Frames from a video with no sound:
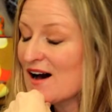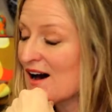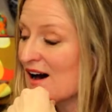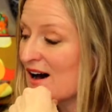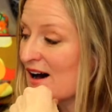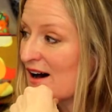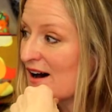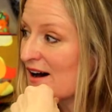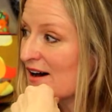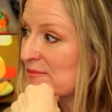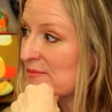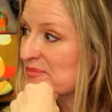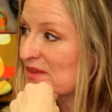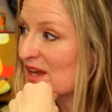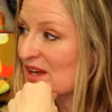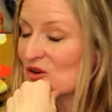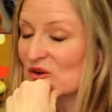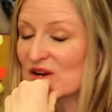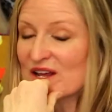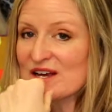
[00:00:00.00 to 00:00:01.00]

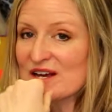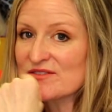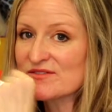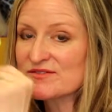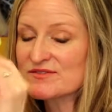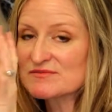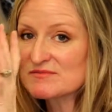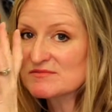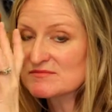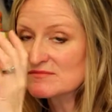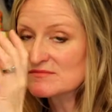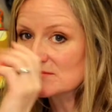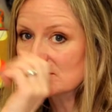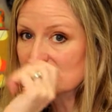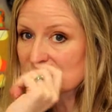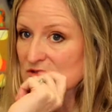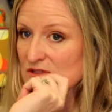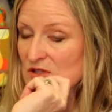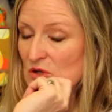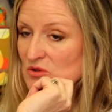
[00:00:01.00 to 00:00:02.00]
I don't have
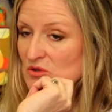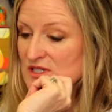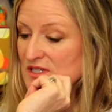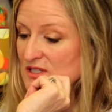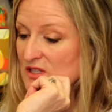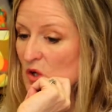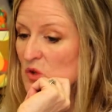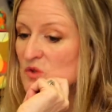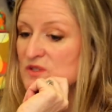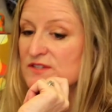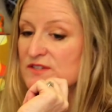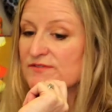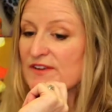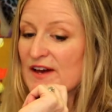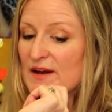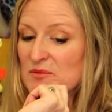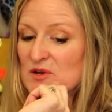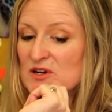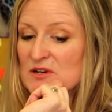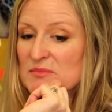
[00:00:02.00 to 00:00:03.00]
loads and loads of
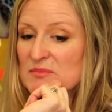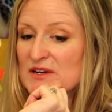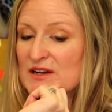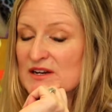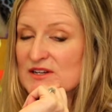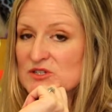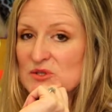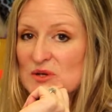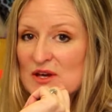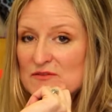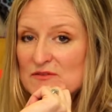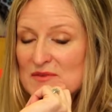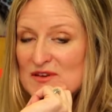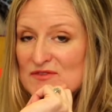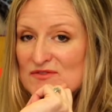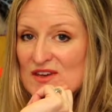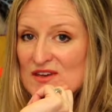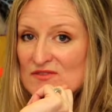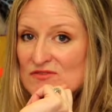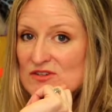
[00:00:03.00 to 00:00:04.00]
fabric, but I do have my
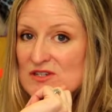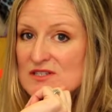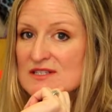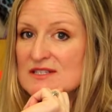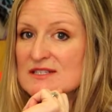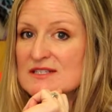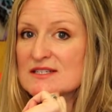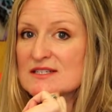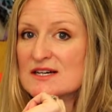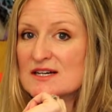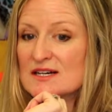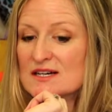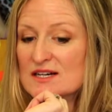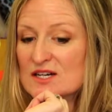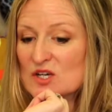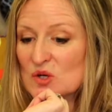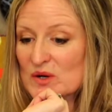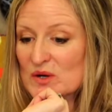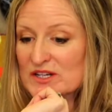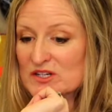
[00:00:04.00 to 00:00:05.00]
favorites,
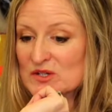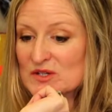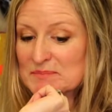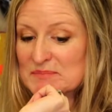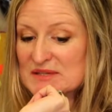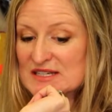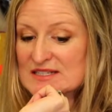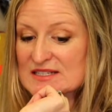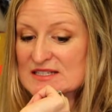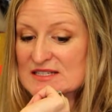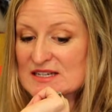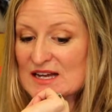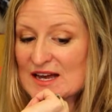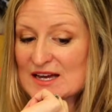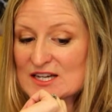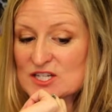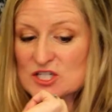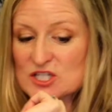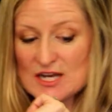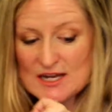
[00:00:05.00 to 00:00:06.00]
quite a big
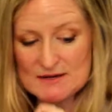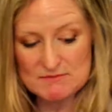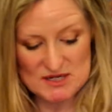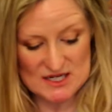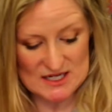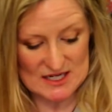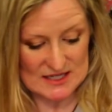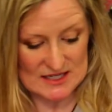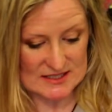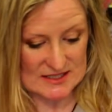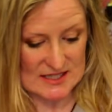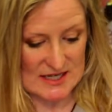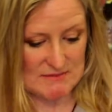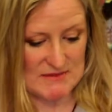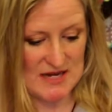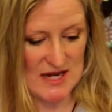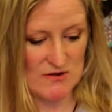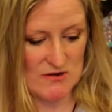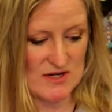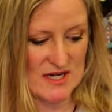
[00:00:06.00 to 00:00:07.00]
stash. And because I'm
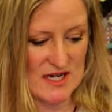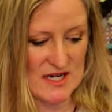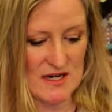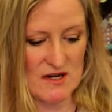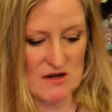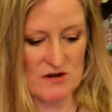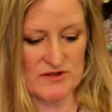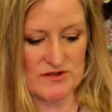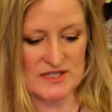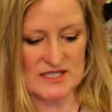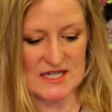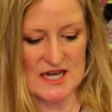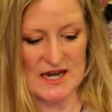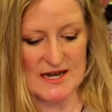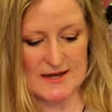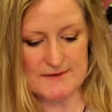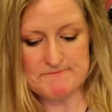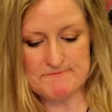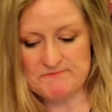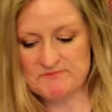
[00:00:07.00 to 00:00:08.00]
now knitting all the
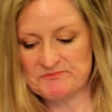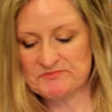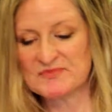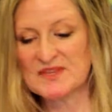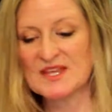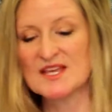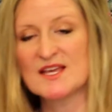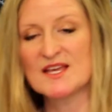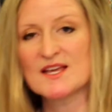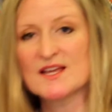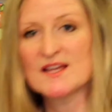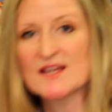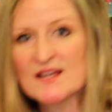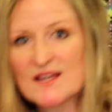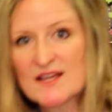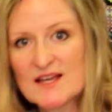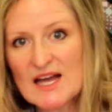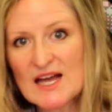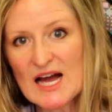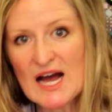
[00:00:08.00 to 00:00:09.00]
time,
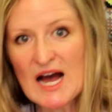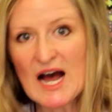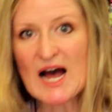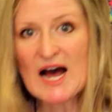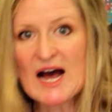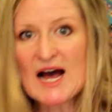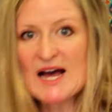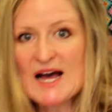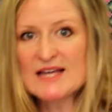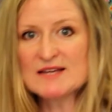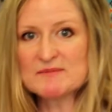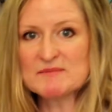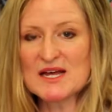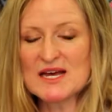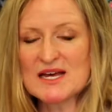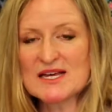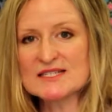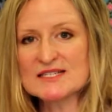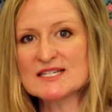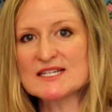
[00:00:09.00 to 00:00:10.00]
I am
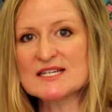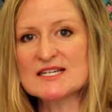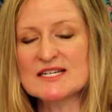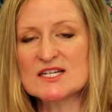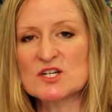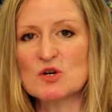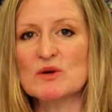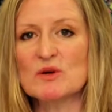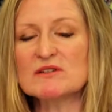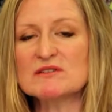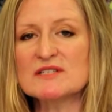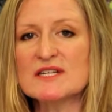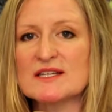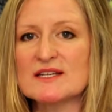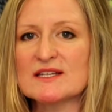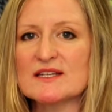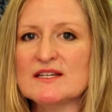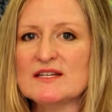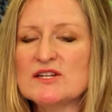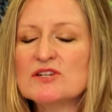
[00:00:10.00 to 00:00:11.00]
not
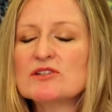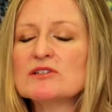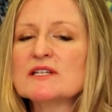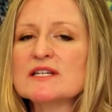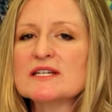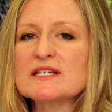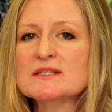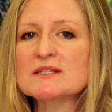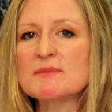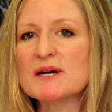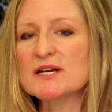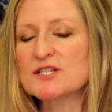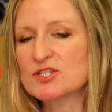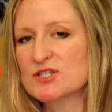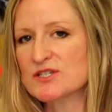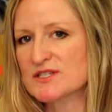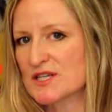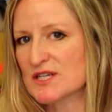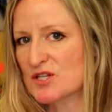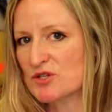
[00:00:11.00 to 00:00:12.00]
quilting nearly as
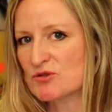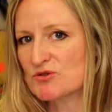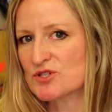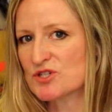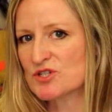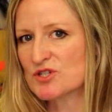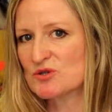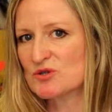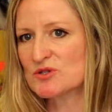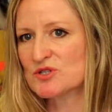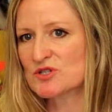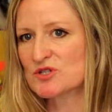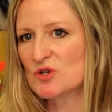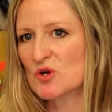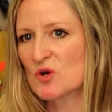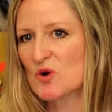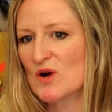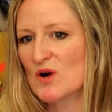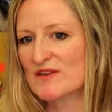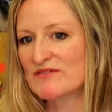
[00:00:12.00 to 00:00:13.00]
much as I used to,
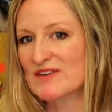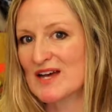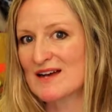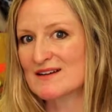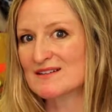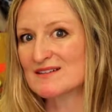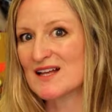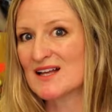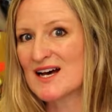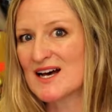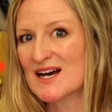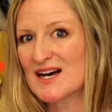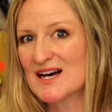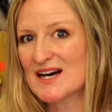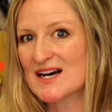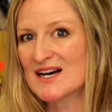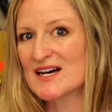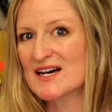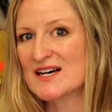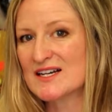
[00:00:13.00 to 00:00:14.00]
so I've got a
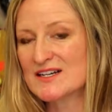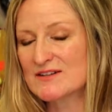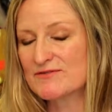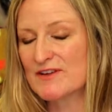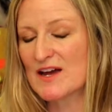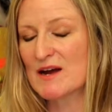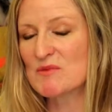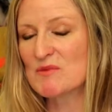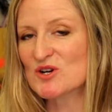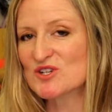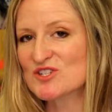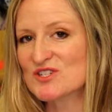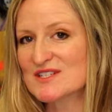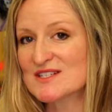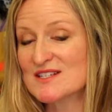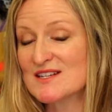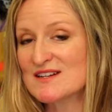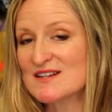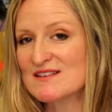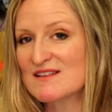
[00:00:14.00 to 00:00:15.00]
lot of fabric just
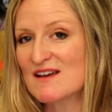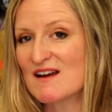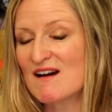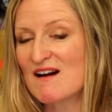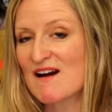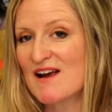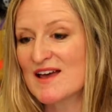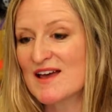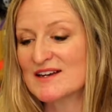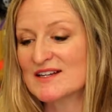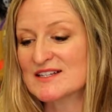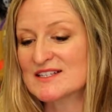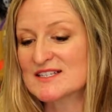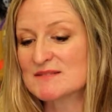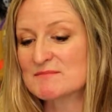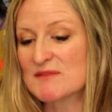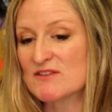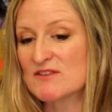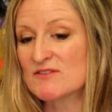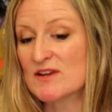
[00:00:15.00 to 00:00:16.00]
sitting there. And
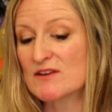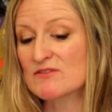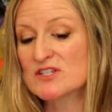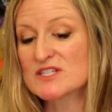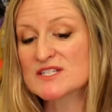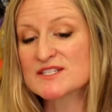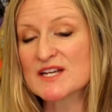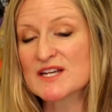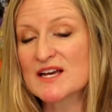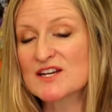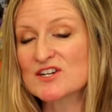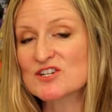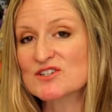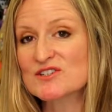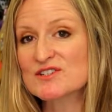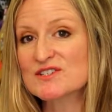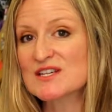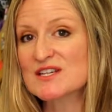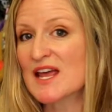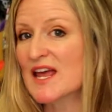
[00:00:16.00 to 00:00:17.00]
it's my favorite
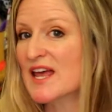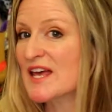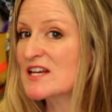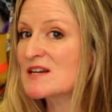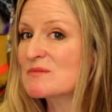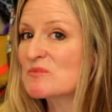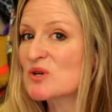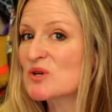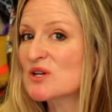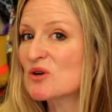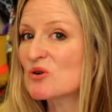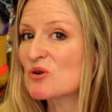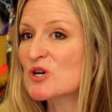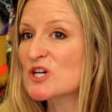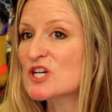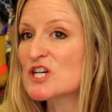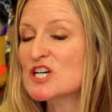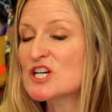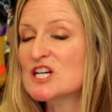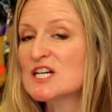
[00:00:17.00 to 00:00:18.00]
designers, Anna Maria
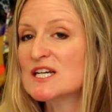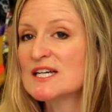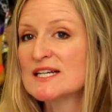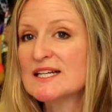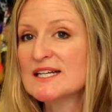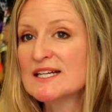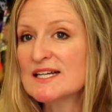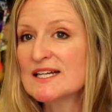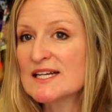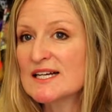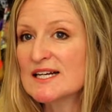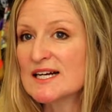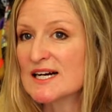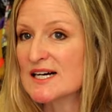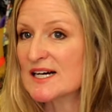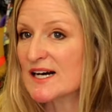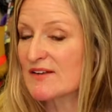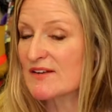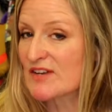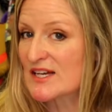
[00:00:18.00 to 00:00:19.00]
Horner,
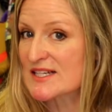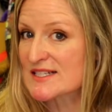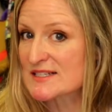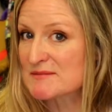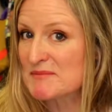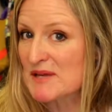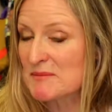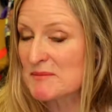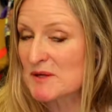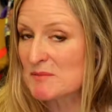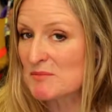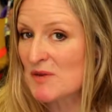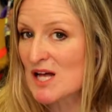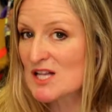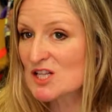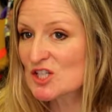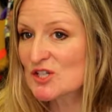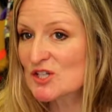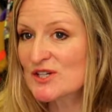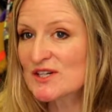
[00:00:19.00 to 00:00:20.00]
I've got some Amy
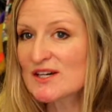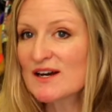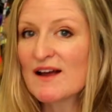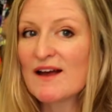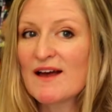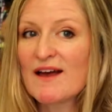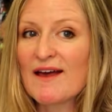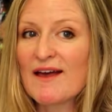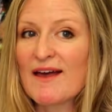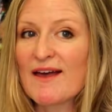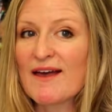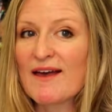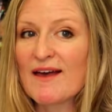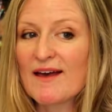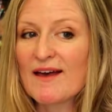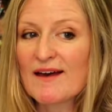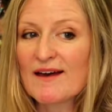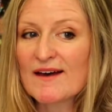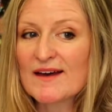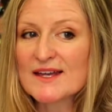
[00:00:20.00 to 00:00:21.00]
Butler,
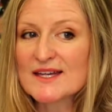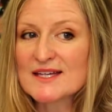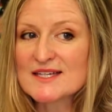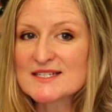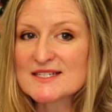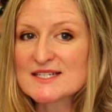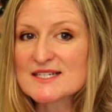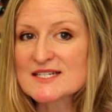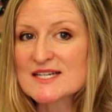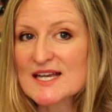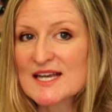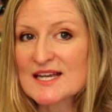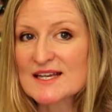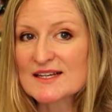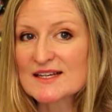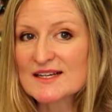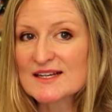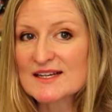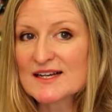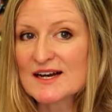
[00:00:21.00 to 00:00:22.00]
and
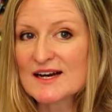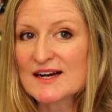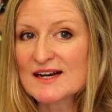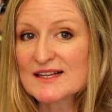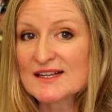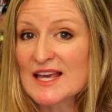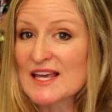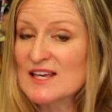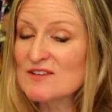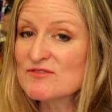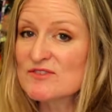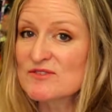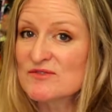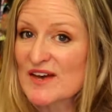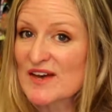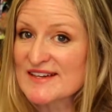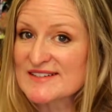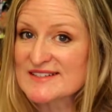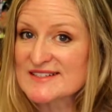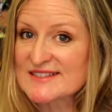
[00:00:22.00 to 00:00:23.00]
Kafe
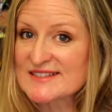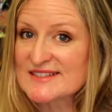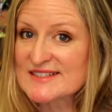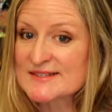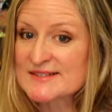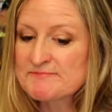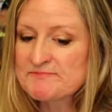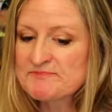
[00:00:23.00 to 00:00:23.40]
Fassett.